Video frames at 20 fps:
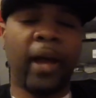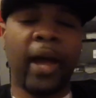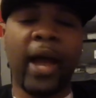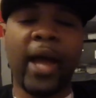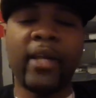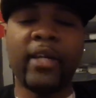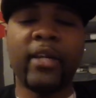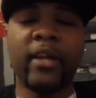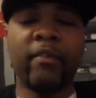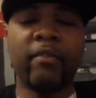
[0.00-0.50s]

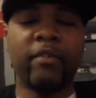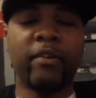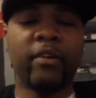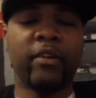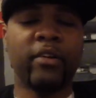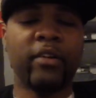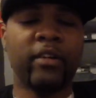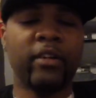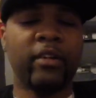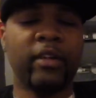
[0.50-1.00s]
I
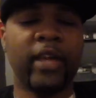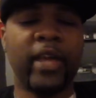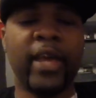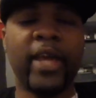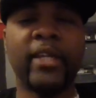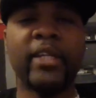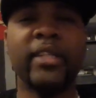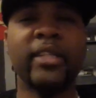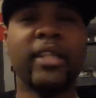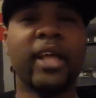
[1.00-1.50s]
never
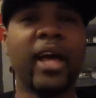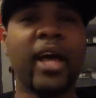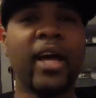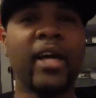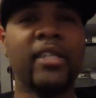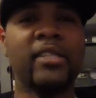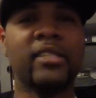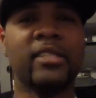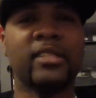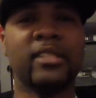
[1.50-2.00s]

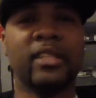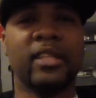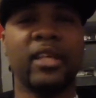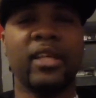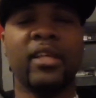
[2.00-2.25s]
analyzed.